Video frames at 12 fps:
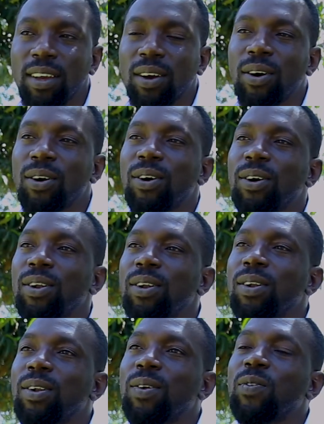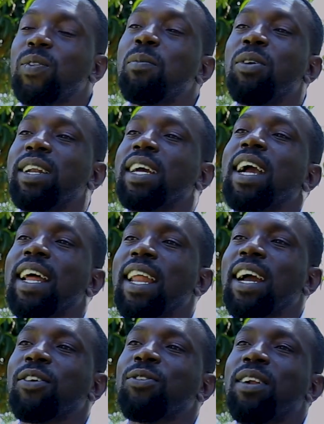Yeah. Or the body
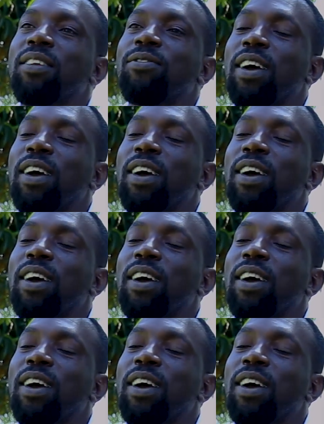can actually